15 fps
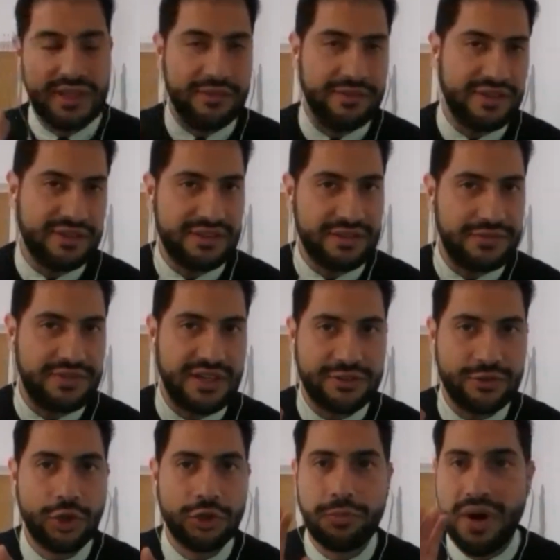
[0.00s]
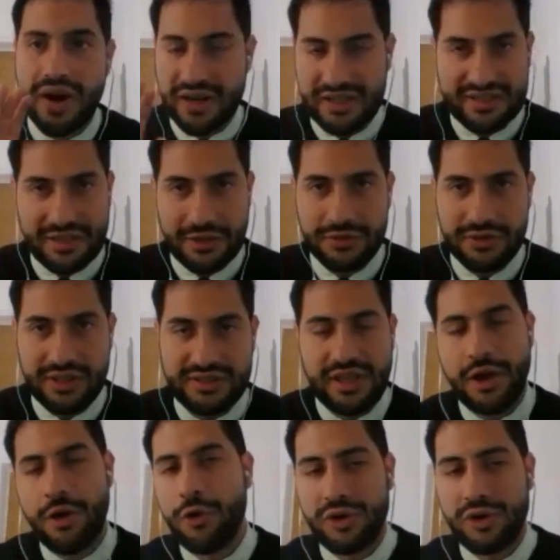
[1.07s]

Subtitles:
even if there's not marketing on this,